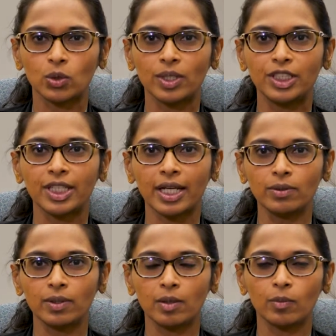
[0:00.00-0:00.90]
So in
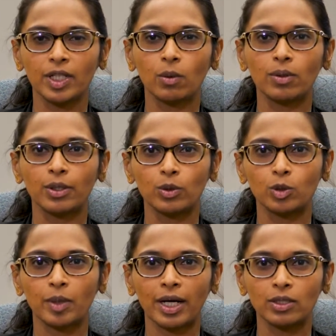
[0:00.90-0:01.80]
general, we don't use
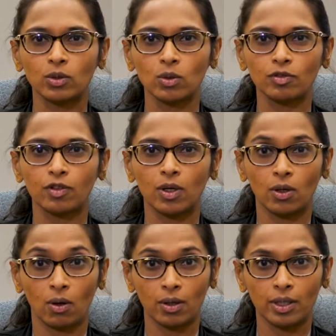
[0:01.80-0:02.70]
prednisone for
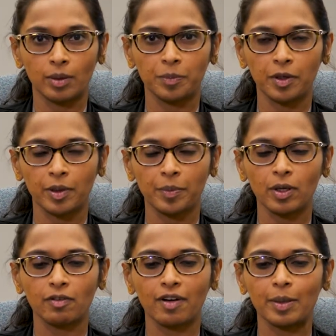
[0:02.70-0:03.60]
long-term
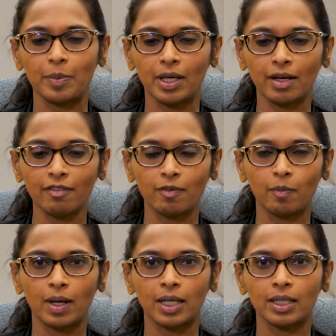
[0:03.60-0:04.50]
therapy of
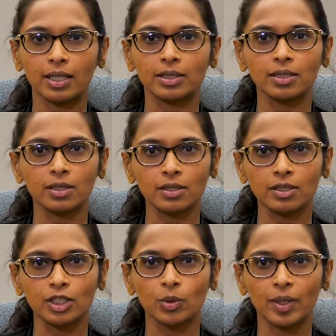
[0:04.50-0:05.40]
IPF, but in certain
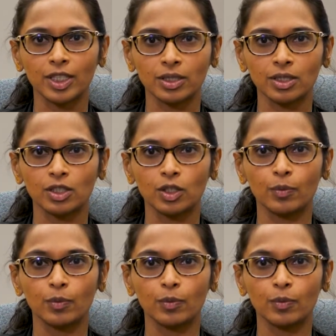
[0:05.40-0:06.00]
situations,